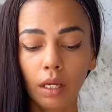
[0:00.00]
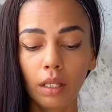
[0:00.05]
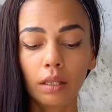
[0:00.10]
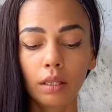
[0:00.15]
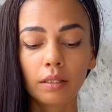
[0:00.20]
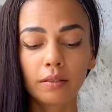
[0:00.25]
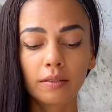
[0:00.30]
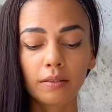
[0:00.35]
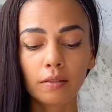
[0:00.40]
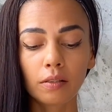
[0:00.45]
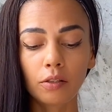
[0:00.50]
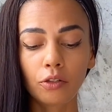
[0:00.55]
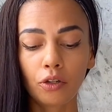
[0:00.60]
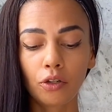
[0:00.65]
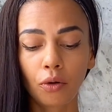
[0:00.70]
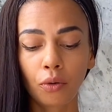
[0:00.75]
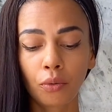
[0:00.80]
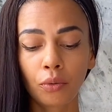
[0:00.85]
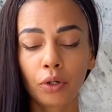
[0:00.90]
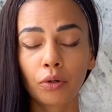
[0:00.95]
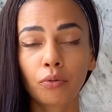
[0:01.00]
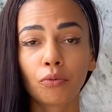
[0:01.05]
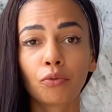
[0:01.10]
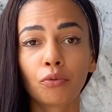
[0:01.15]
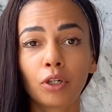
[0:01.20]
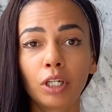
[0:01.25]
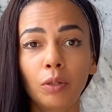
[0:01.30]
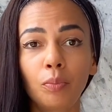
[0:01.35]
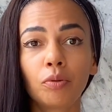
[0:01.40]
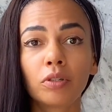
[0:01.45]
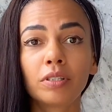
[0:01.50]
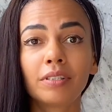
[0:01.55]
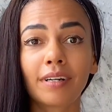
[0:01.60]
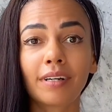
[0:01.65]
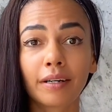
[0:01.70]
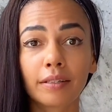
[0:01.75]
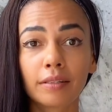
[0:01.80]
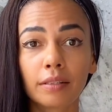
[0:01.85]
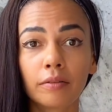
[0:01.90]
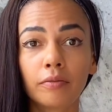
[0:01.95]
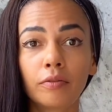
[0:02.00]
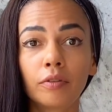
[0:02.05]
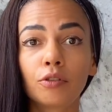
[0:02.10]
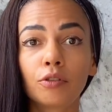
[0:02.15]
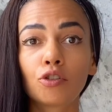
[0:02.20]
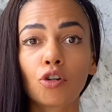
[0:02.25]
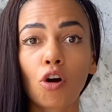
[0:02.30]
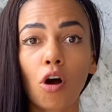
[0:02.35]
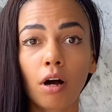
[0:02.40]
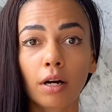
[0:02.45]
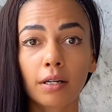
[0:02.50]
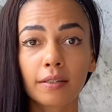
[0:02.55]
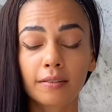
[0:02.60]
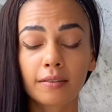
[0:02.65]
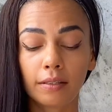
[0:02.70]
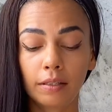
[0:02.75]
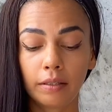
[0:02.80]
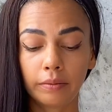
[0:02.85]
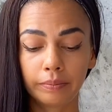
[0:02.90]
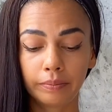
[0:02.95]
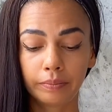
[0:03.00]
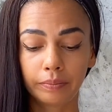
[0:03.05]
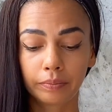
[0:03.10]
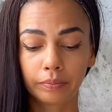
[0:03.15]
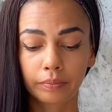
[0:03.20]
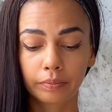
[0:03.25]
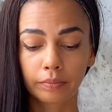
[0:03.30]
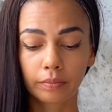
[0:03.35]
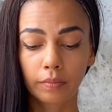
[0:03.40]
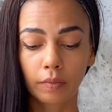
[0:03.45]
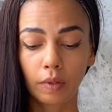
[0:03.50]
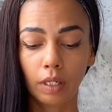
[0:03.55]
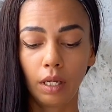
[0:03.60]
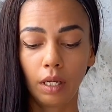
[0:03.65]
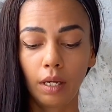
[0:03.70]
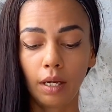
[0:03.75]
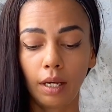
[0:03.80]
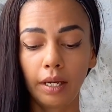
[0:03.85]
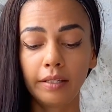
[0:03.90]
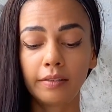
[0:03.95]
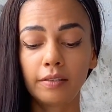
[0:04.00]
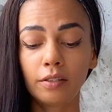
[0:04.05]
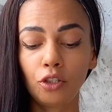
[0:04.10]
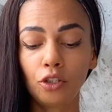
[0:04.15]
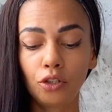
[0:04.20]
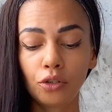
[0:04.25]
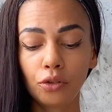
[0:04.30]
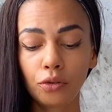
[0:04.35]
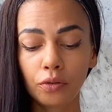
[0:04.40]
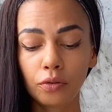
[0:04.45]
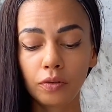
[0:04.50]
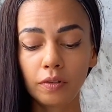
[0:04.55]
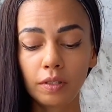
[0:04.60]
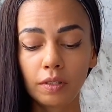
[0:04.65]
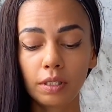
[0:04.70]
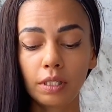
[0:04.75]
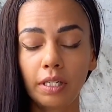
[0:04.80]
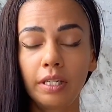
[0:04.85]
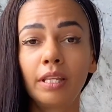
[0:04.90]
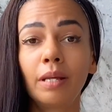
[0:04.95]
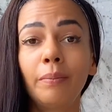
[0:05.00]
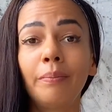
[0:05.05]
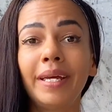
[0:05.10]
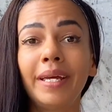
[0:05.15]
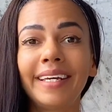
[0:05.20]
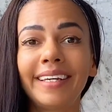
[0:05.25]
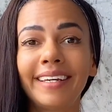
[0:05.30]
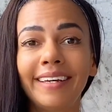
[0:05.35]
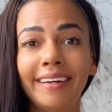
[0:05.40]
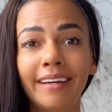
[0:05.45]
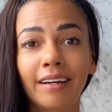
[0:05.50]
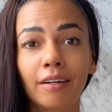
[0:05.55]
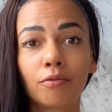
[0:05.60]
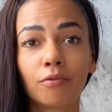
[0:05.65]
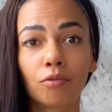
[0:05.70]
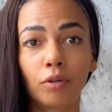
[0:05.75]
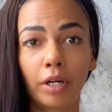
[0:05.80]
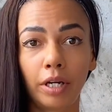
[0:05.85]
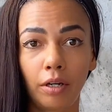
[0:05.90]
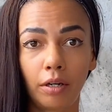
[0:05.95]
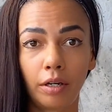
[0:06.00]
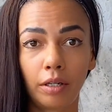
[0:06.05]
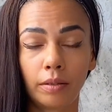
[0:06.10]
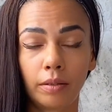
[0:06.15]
This is a known reproductive toxin. It's used in the making of rayon.